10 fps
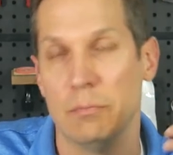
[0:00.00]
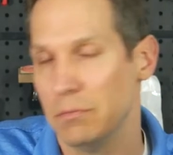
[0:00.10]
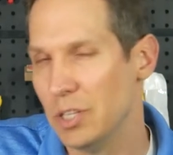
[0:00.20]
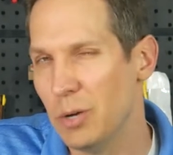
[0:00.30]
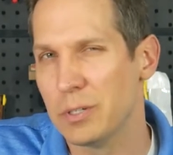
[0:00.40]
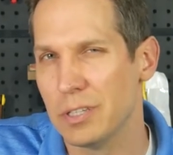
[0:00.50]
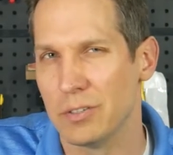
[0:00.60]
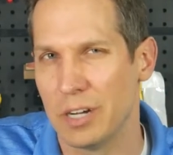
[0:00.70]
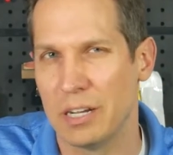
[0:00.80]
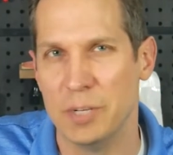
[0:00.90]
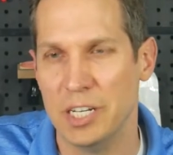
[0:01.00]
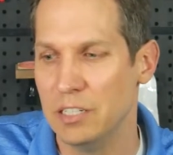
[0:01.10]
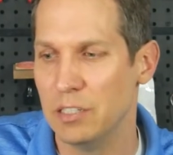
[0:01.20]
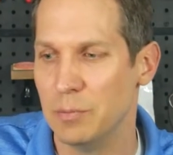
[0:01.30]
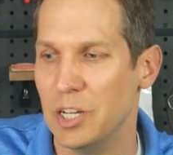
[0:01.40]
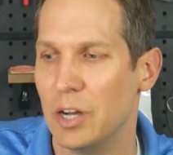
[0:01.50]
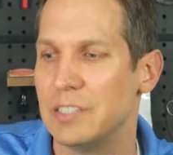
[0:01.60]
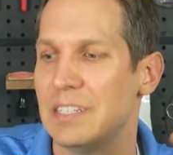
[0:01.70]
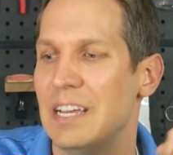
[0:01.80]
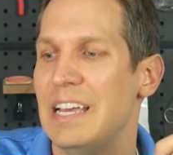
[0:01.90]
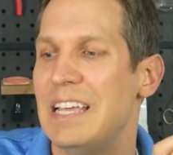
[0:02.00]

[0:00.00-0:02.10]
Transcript: lower than the recommendation to be honest,